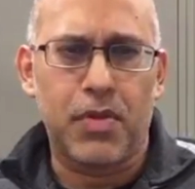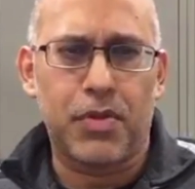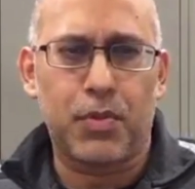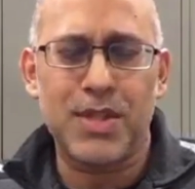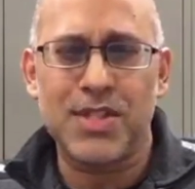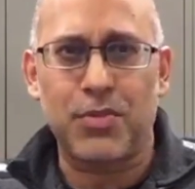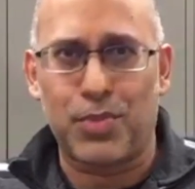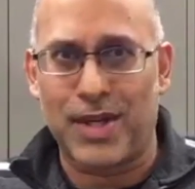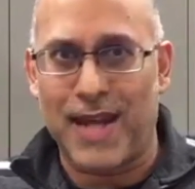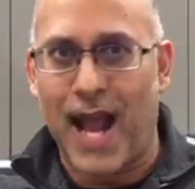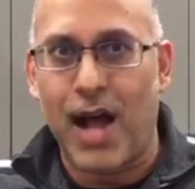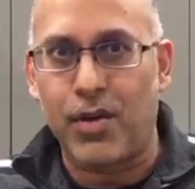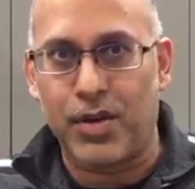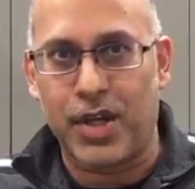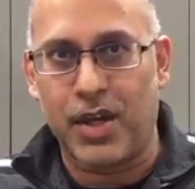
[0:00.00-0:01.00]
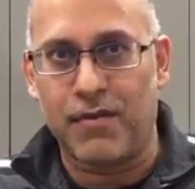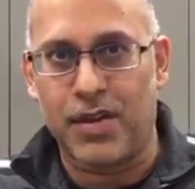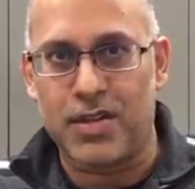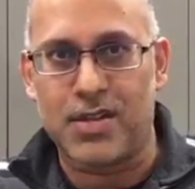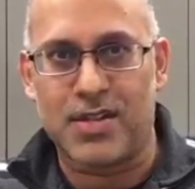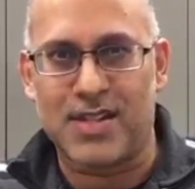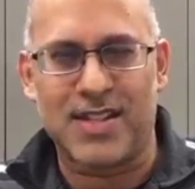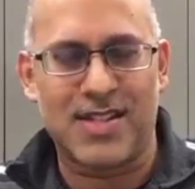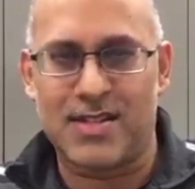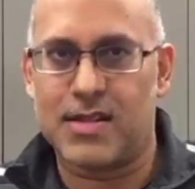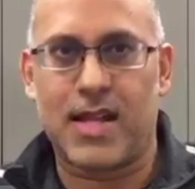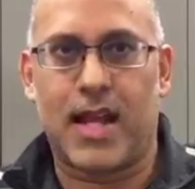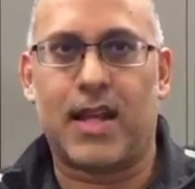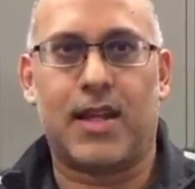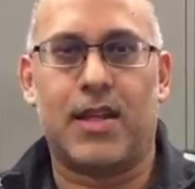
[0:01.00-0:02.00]
what's the reality of this?
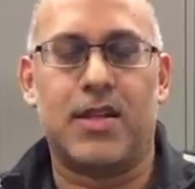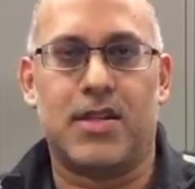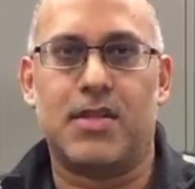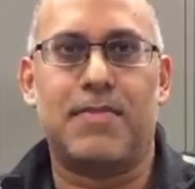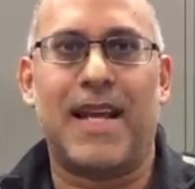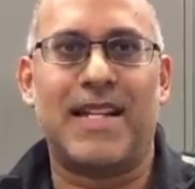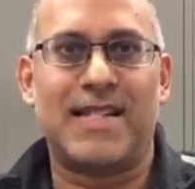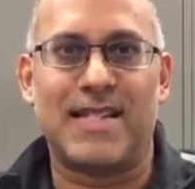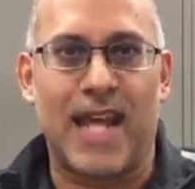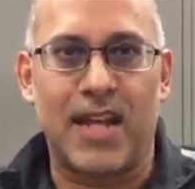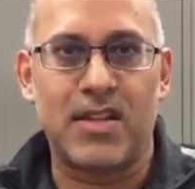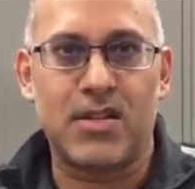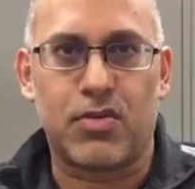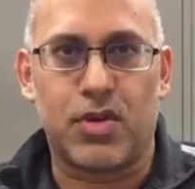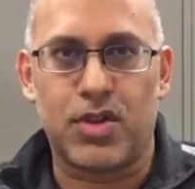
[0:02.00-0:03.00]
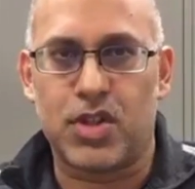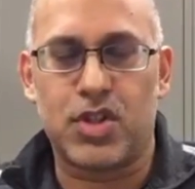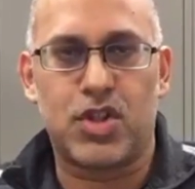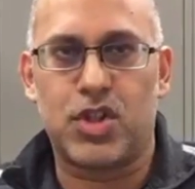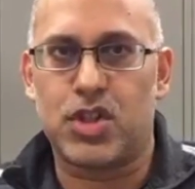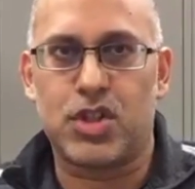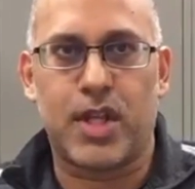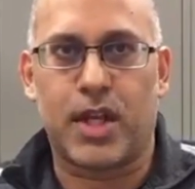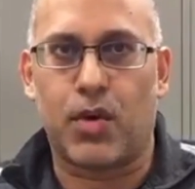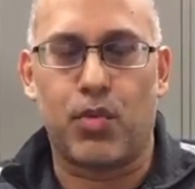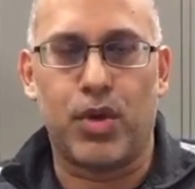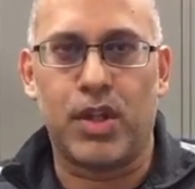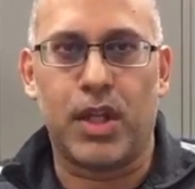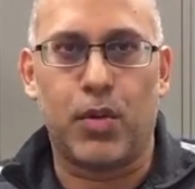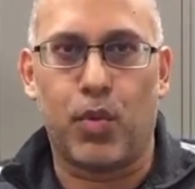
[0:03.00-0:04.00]
Does this make sense, or is this just like a
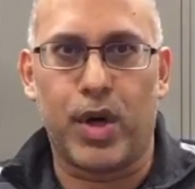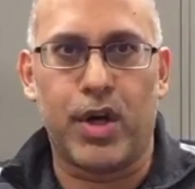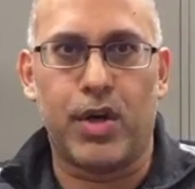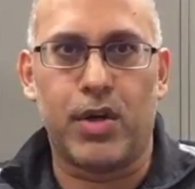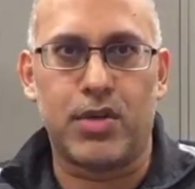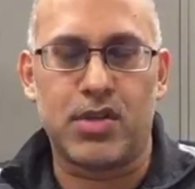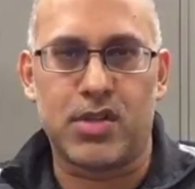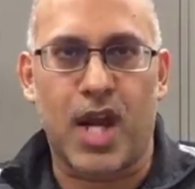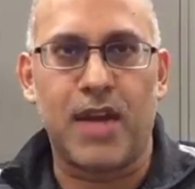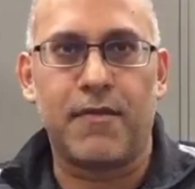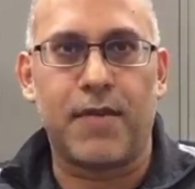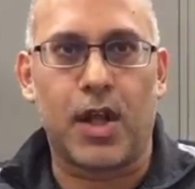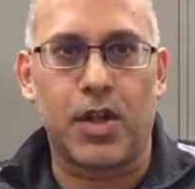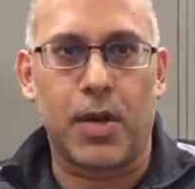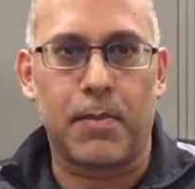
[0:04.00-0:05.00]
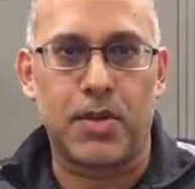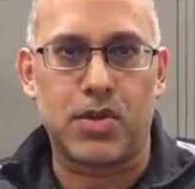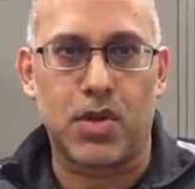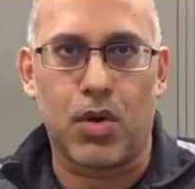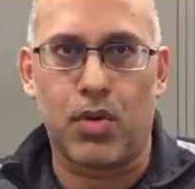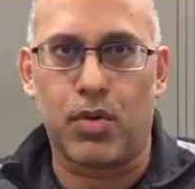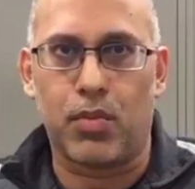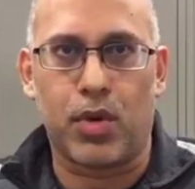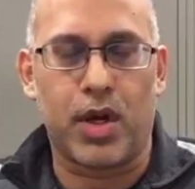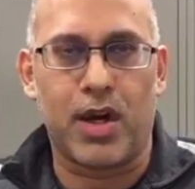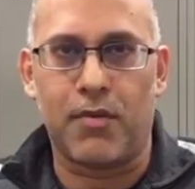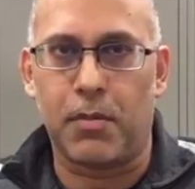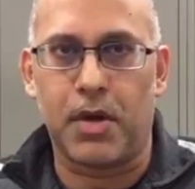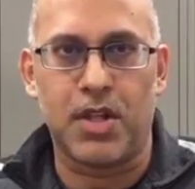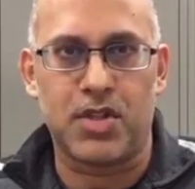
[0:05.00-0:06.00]
really weird Seinfeld episode where
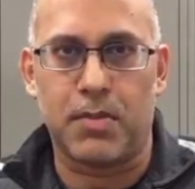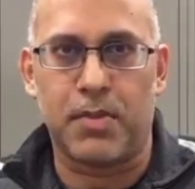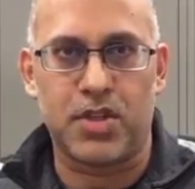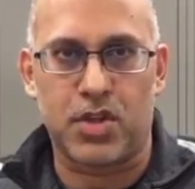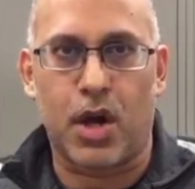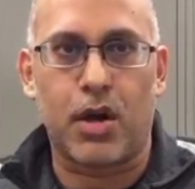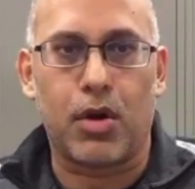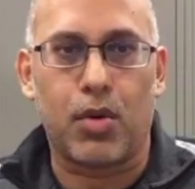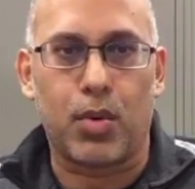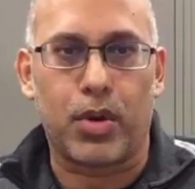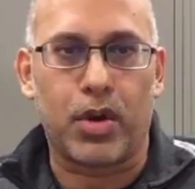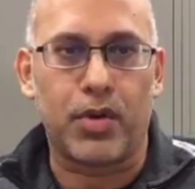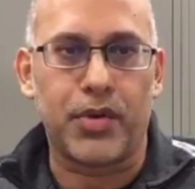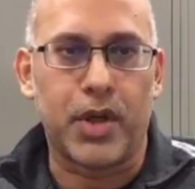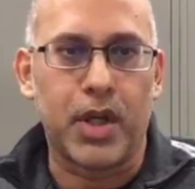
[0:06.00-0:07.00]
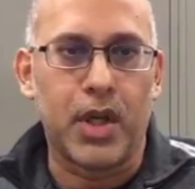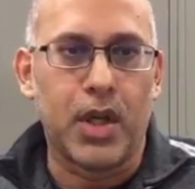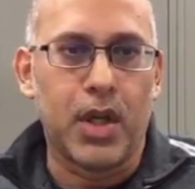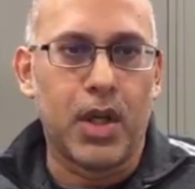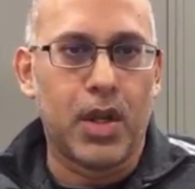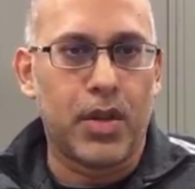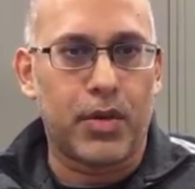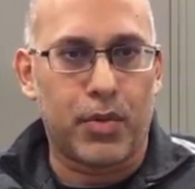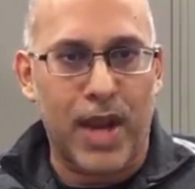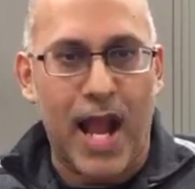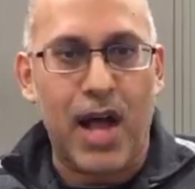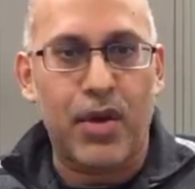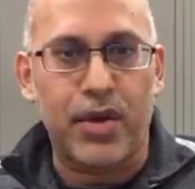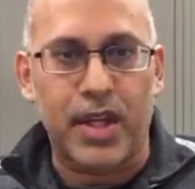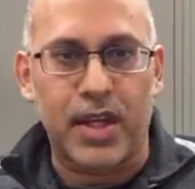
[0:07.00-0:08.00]
everybody's in bizarro world?
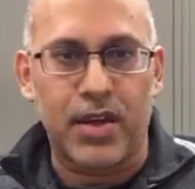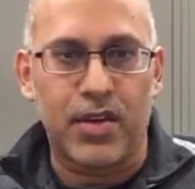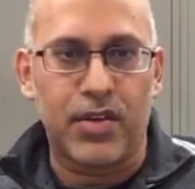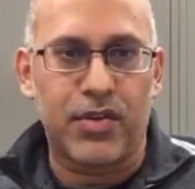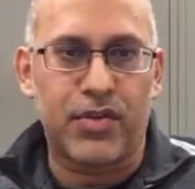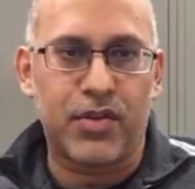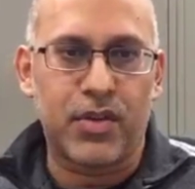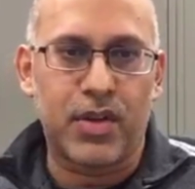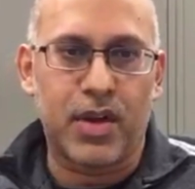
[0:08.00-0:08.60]
Reality is,